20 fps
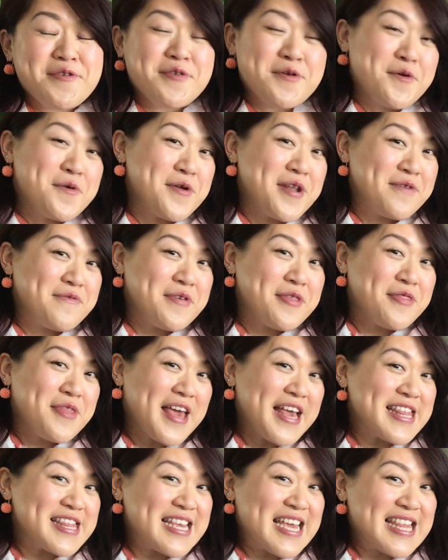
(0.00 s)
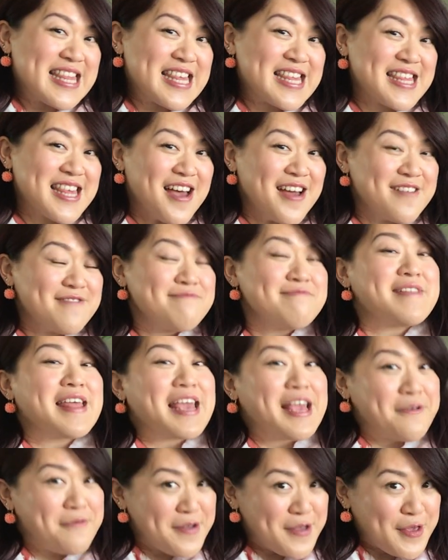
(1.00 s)
So all living things need the sun,
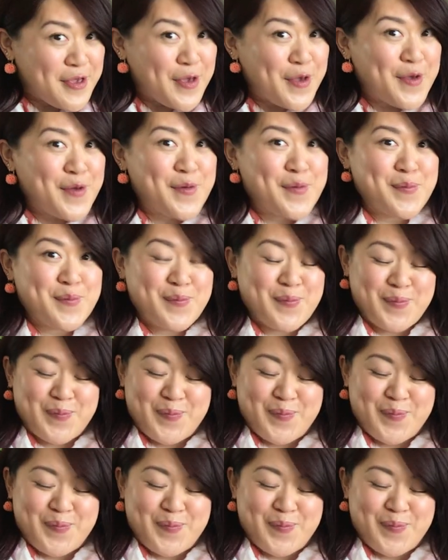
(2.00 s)
even you.